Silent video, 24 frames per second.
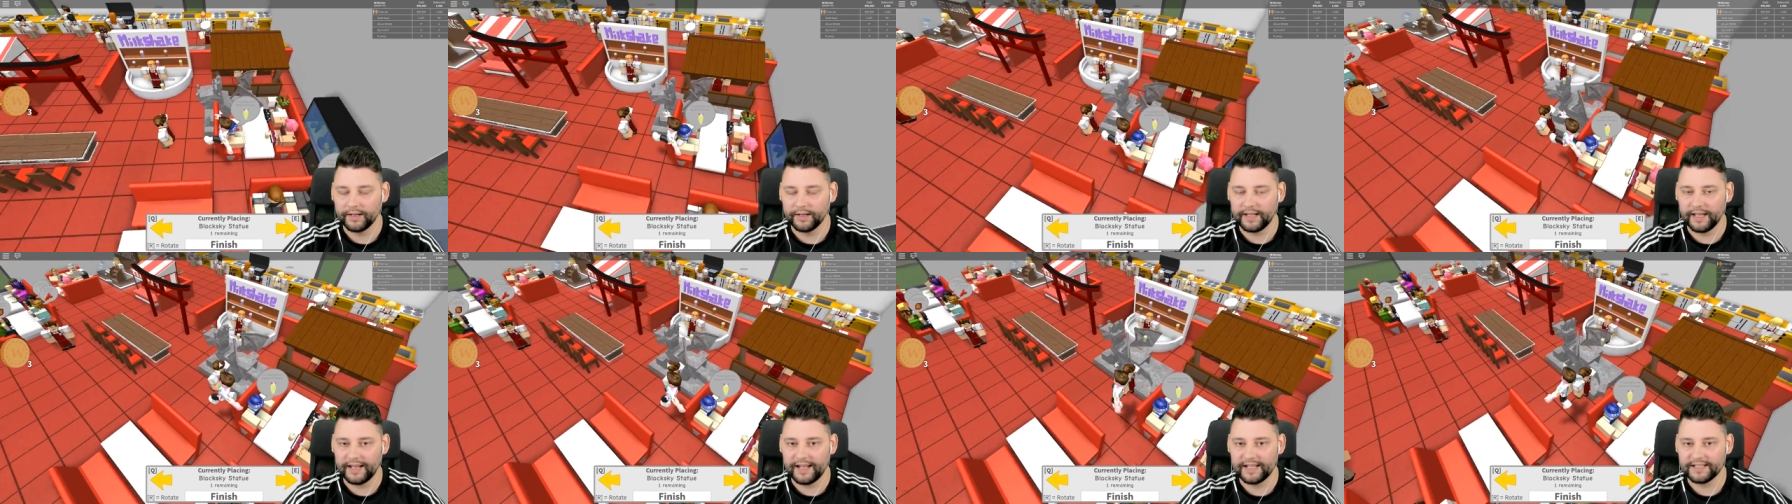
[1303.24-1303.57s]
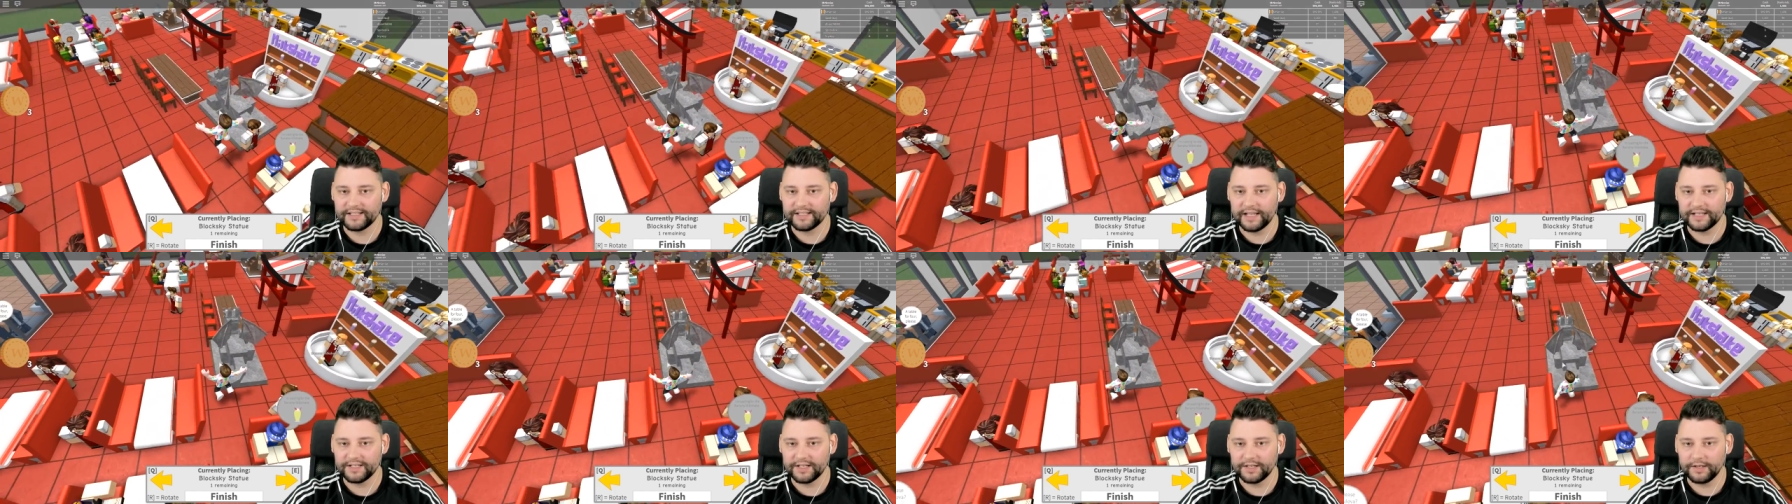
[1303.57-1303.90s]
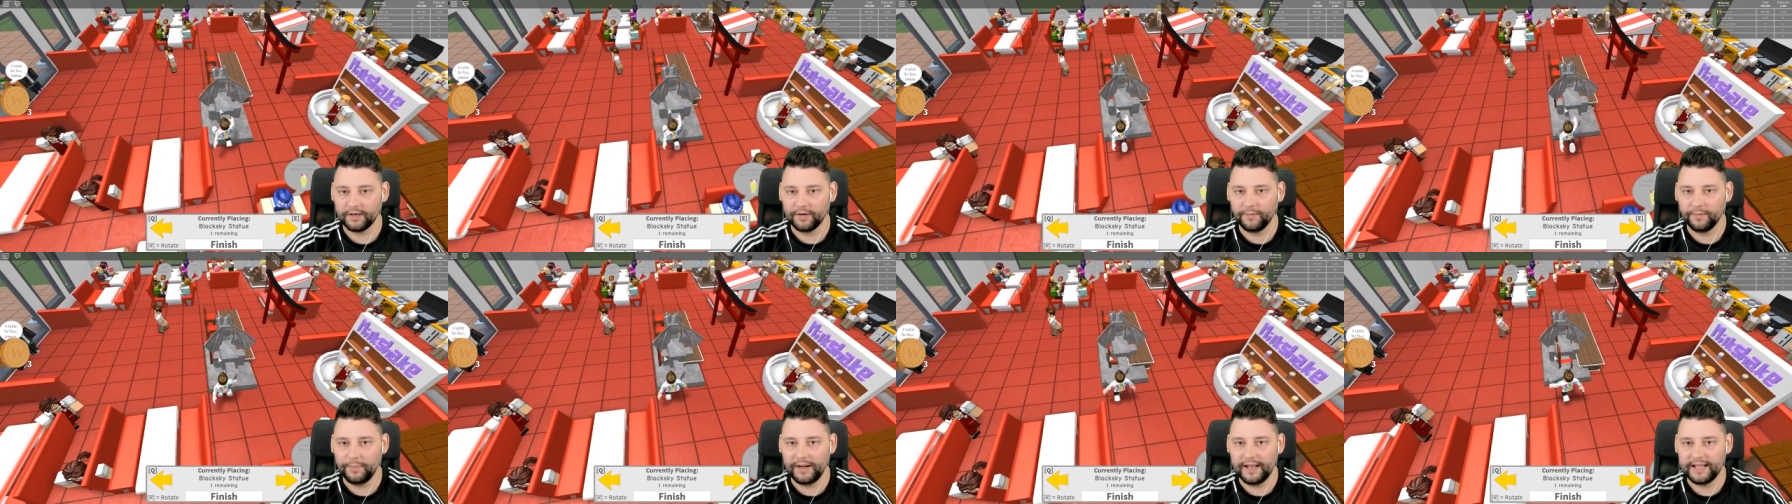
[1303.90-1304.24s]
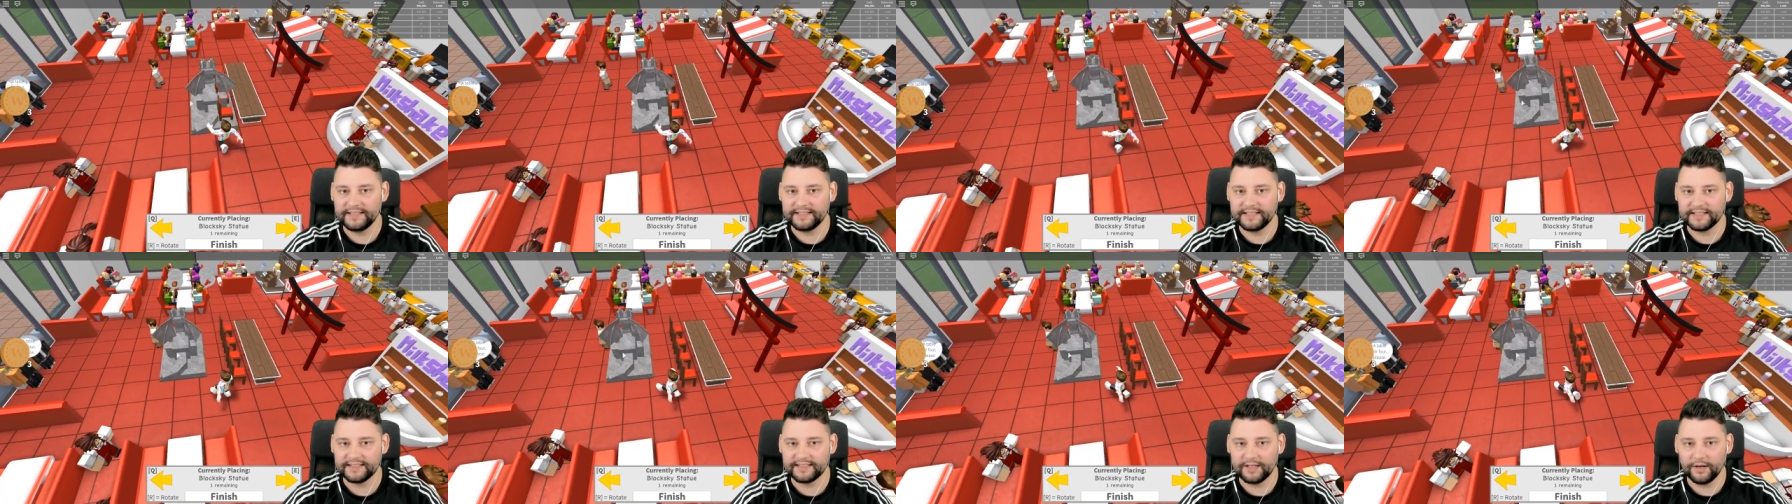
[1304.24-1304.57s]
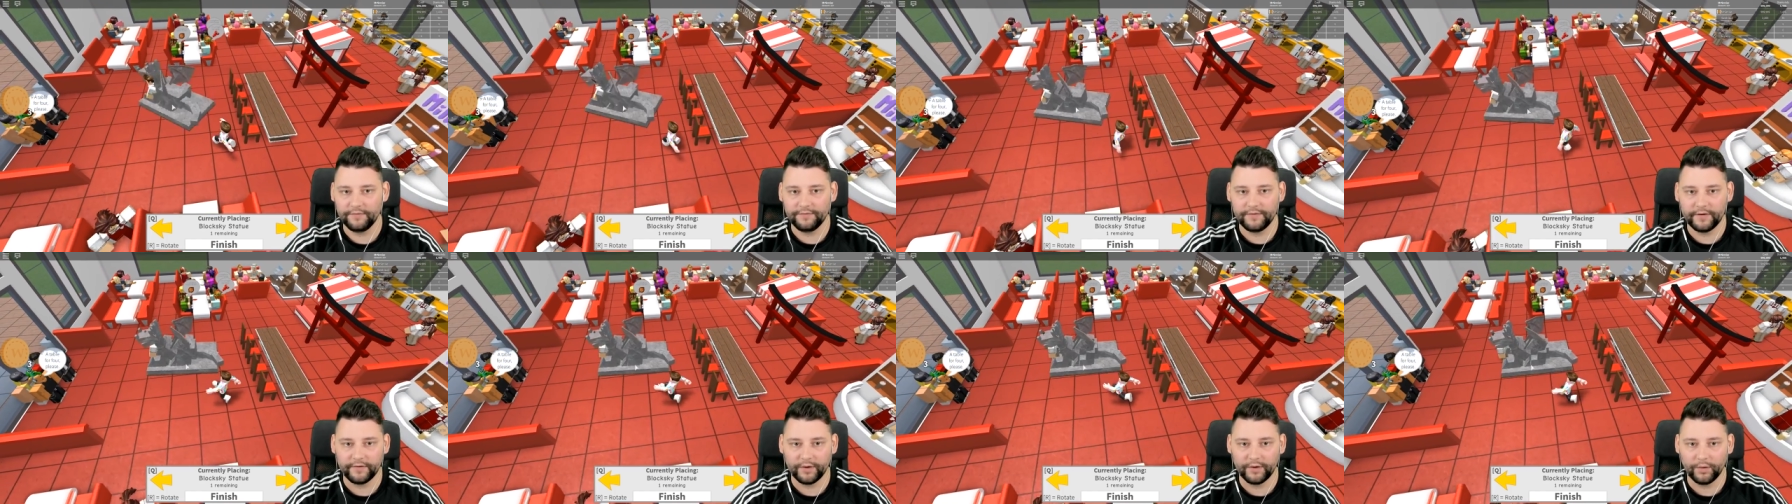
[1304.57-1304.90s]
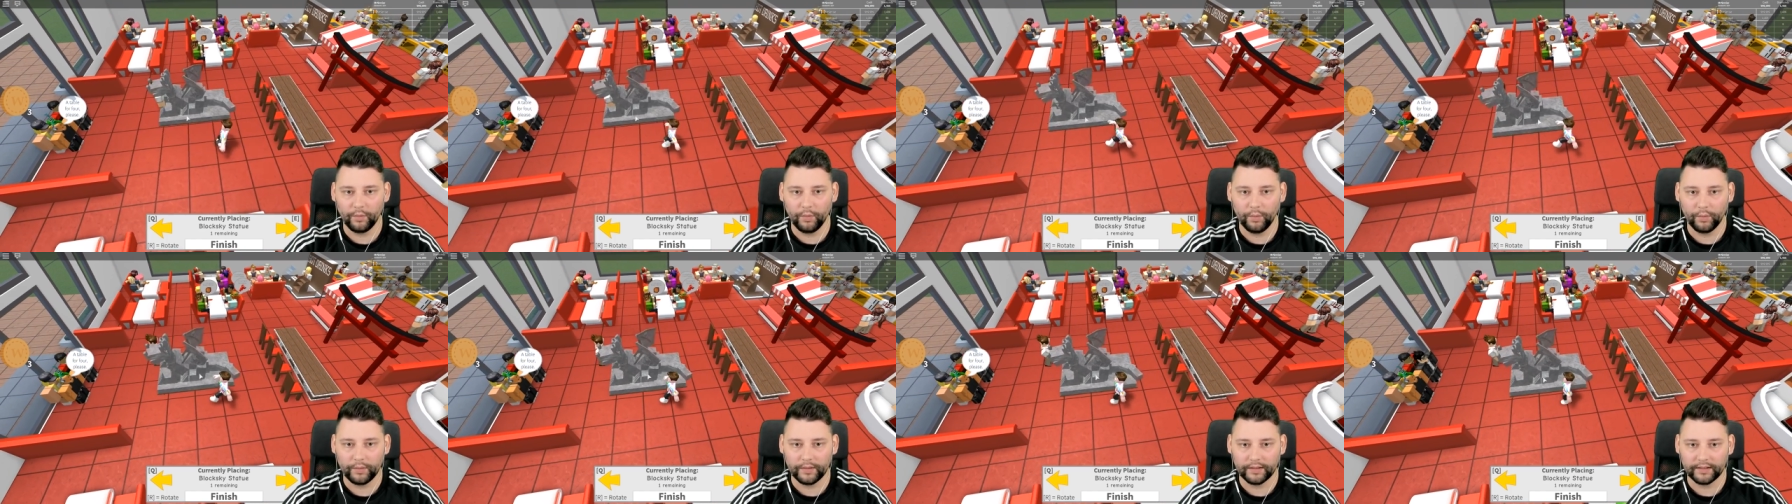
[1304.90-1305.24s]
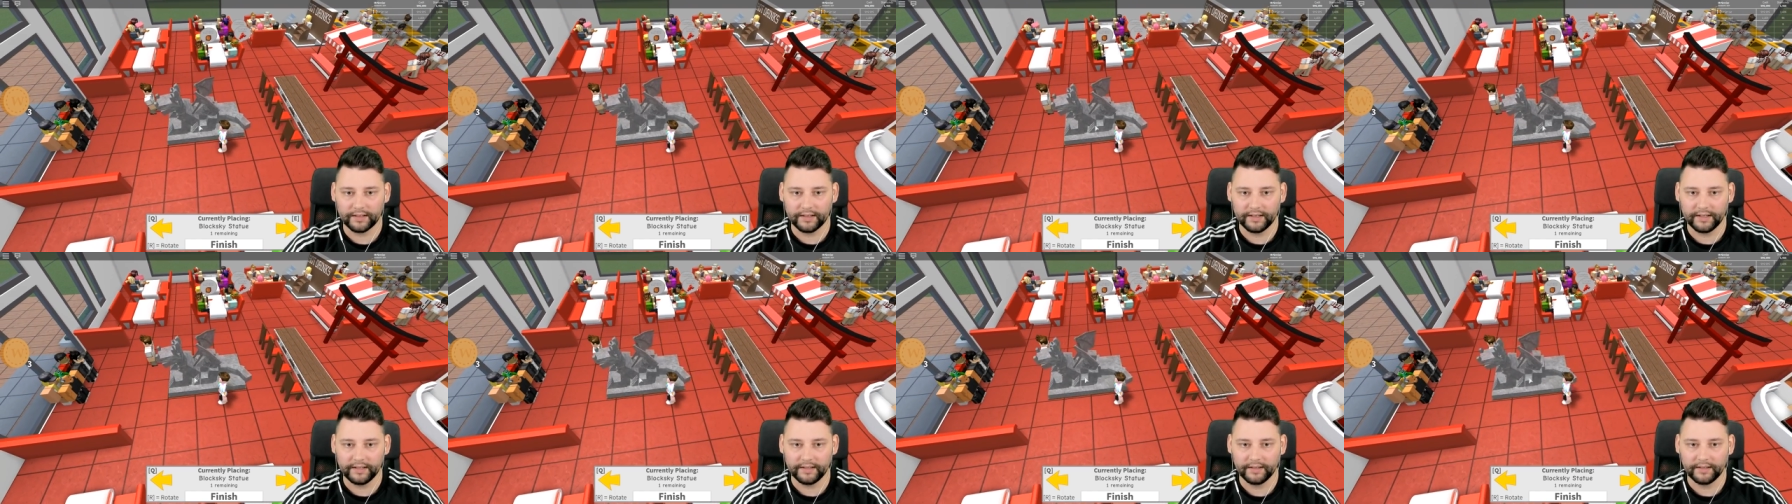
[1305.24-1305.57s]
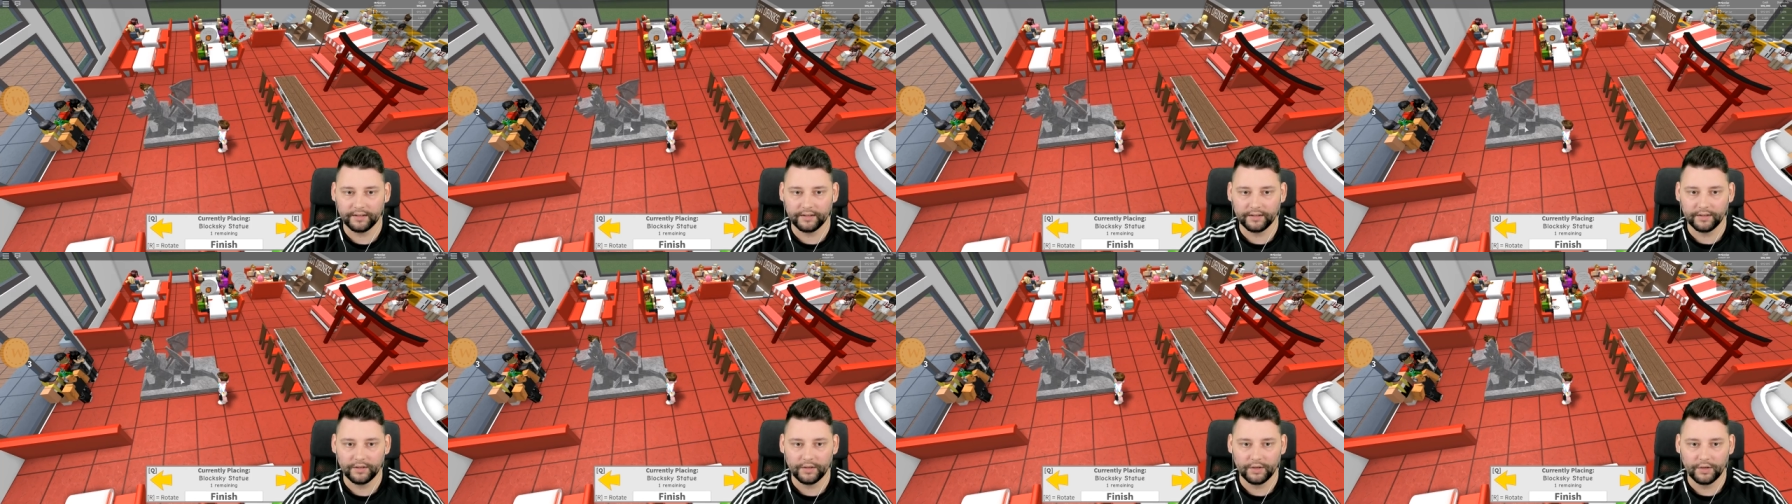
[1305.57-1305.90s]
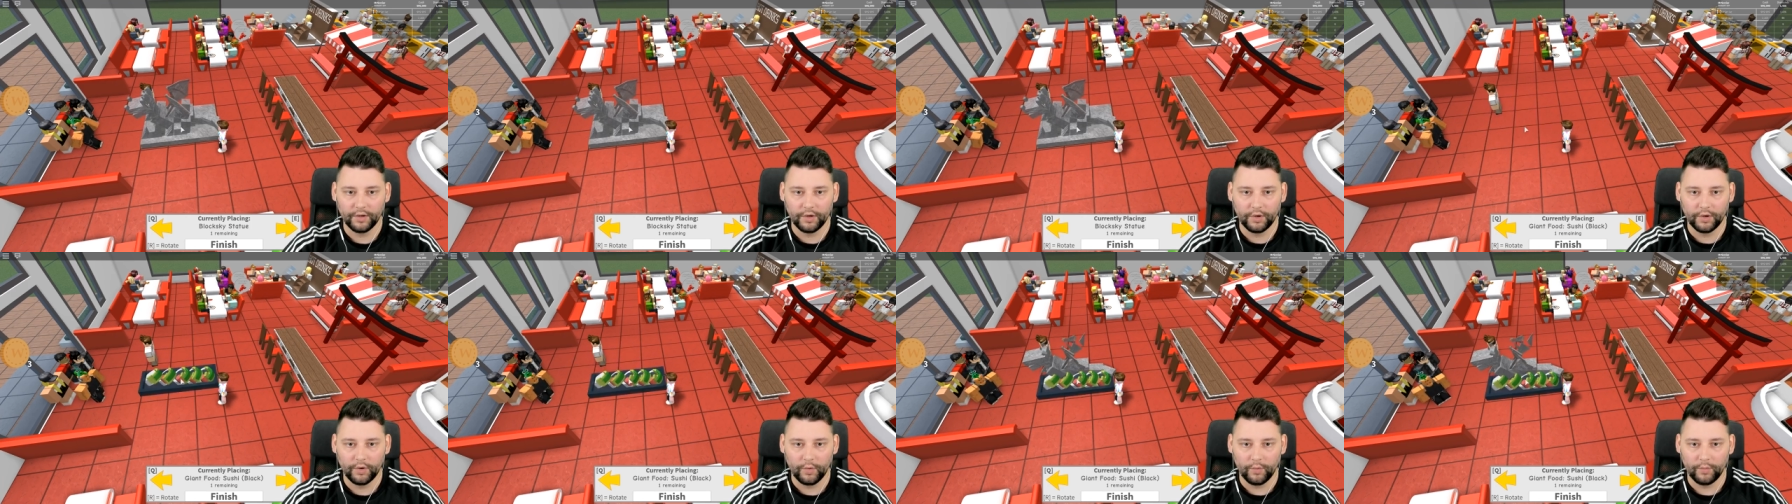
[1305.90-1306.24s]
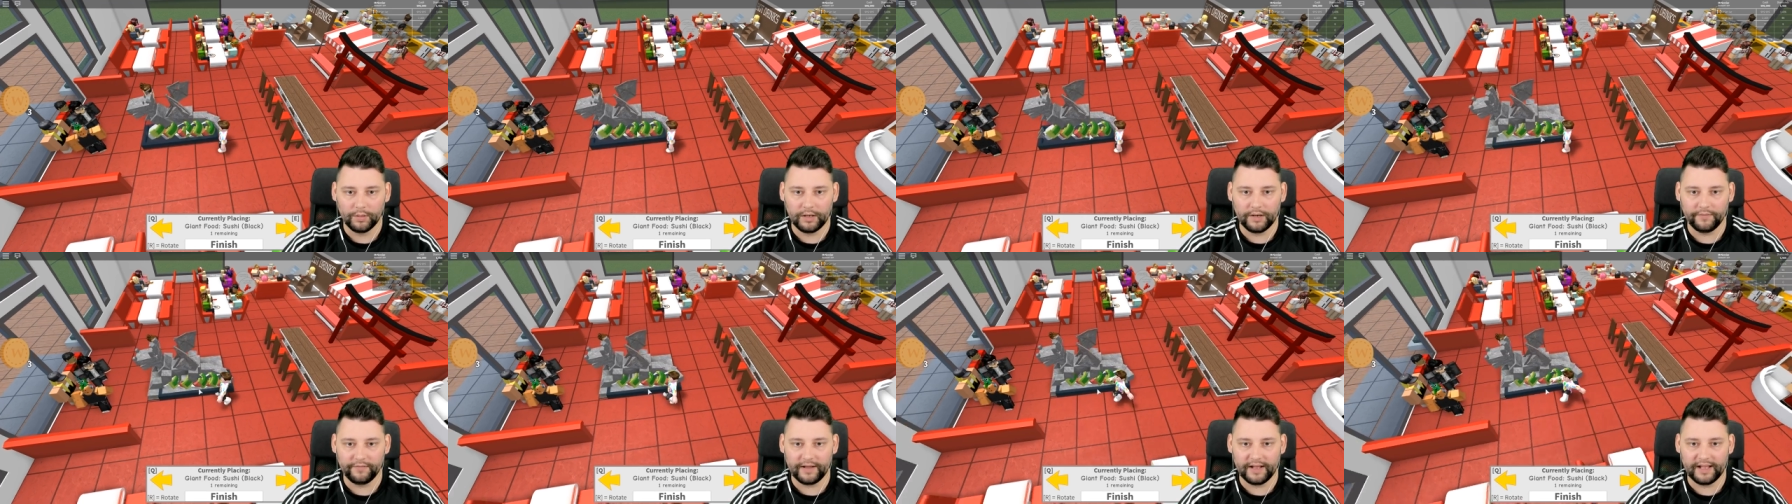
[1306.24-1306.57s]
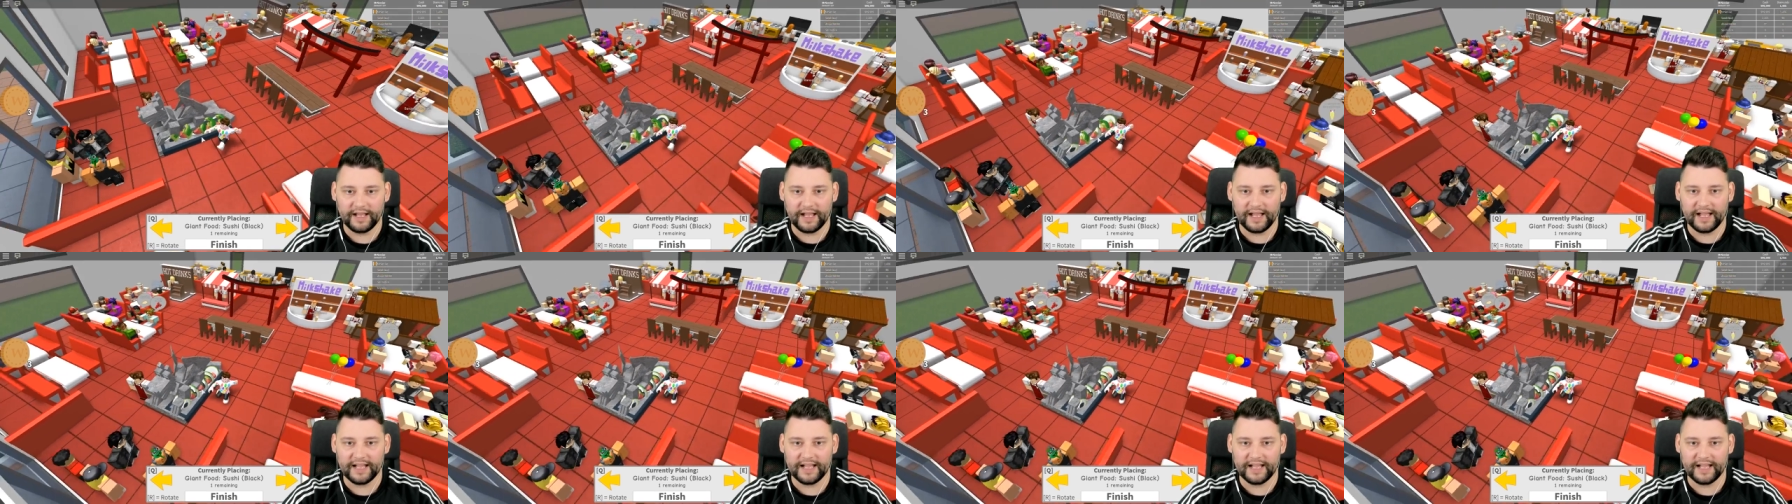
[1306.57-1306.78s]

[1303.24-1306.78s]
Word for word: Okay, that's, that's kind of placed itself very awkwardly. We'll have